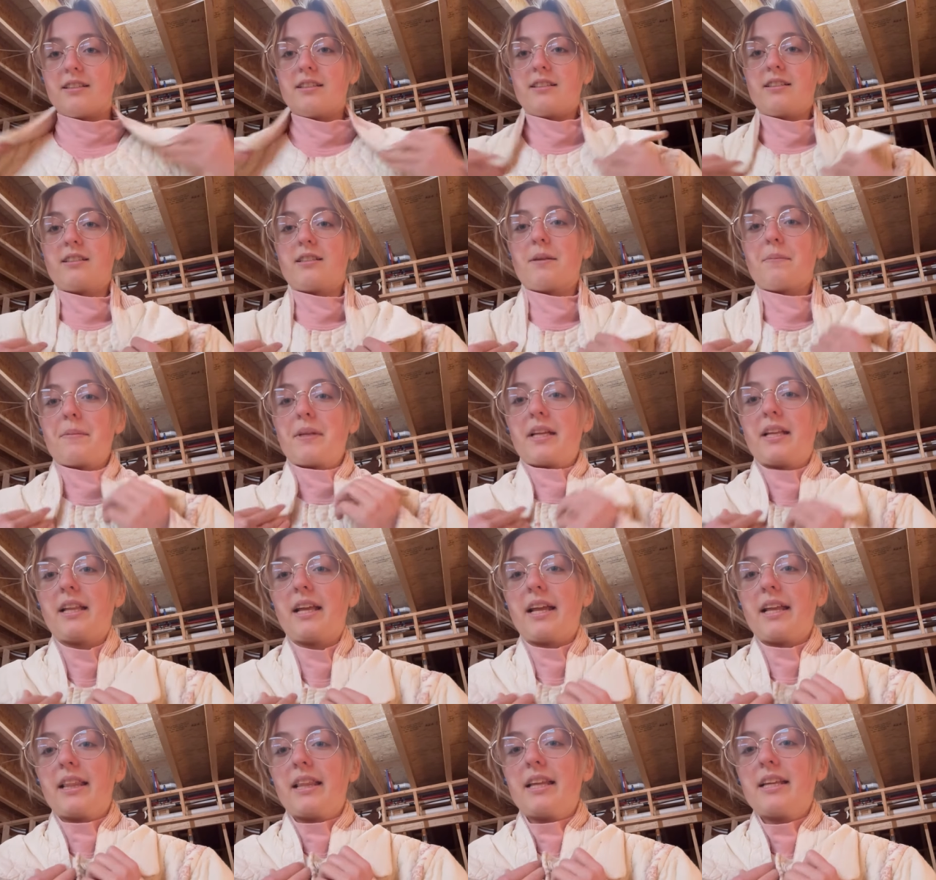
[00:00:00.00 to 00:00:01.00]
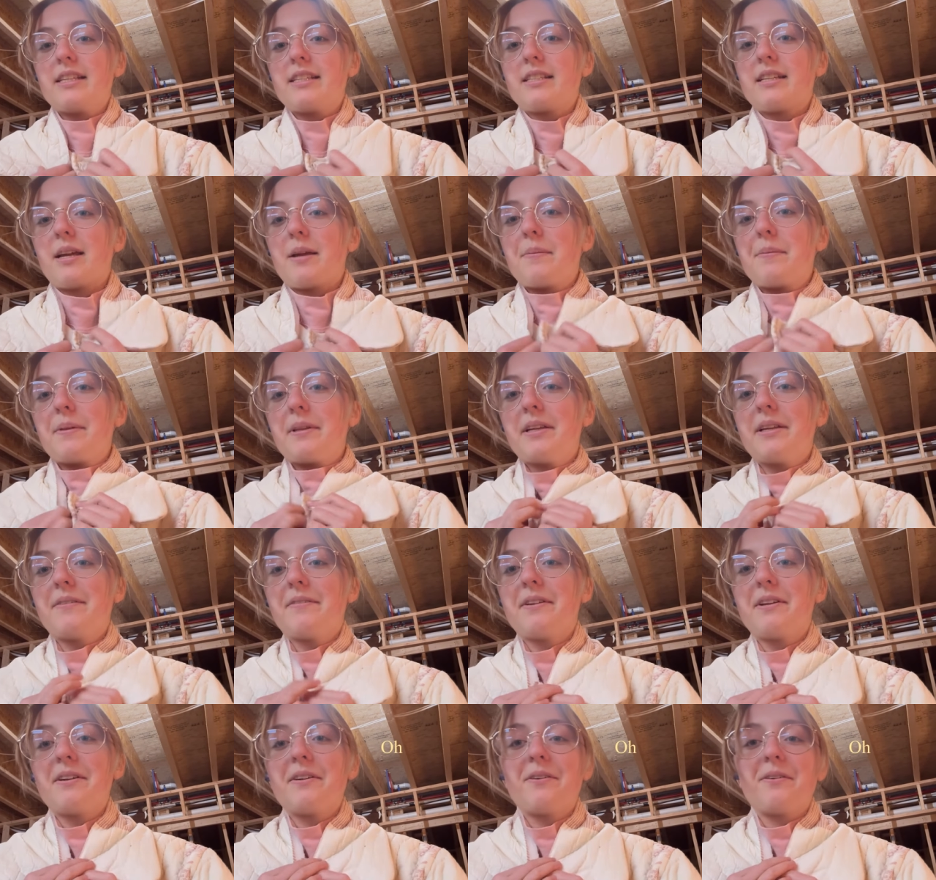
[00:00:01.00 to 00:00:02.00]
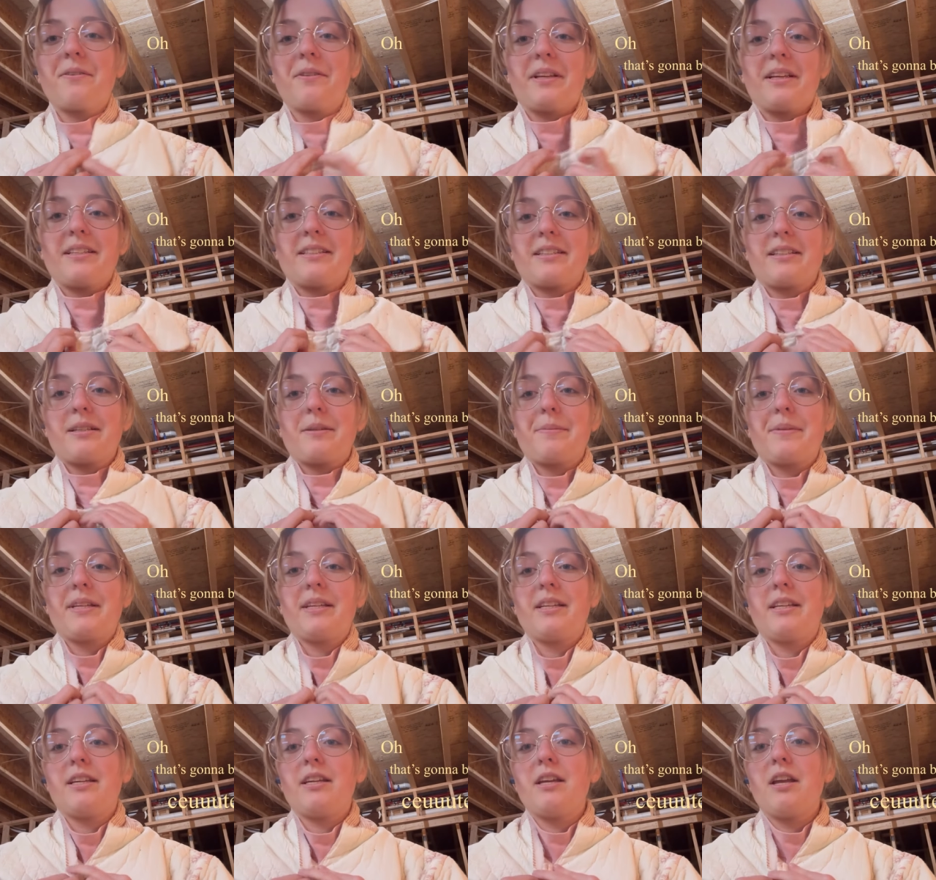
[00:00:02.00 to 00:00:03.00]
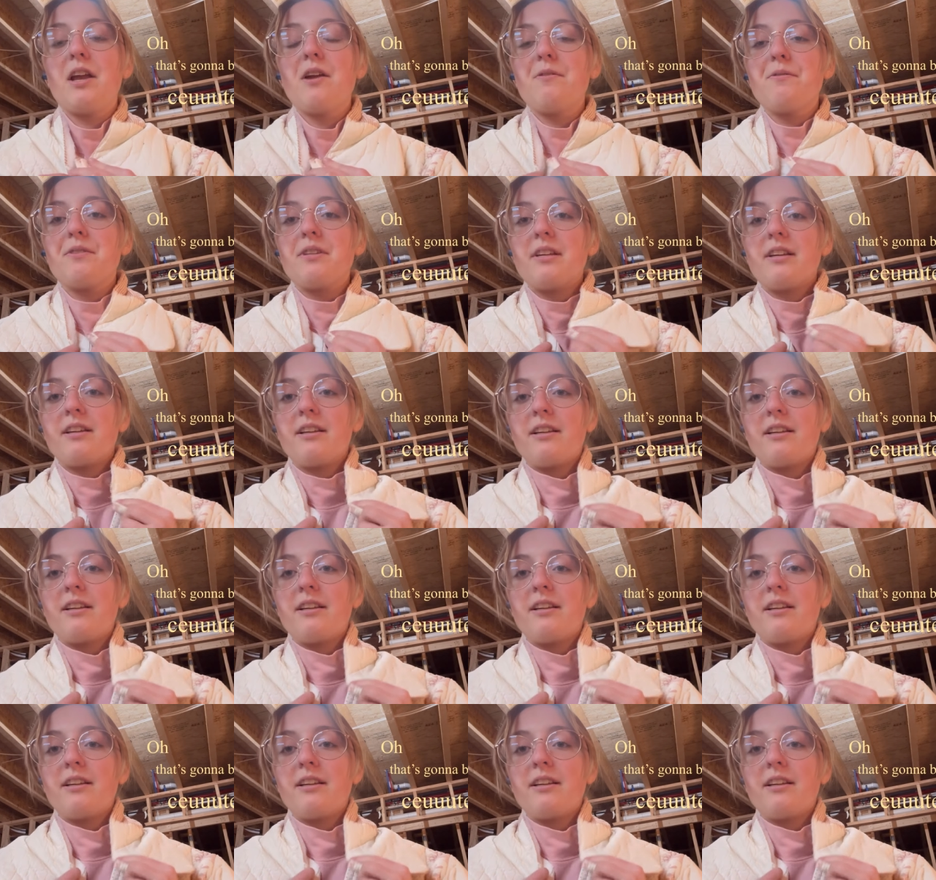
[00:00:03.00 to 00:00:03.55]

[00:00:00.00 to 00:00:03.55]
something like this, I believe. And oh, that's gonna be cute.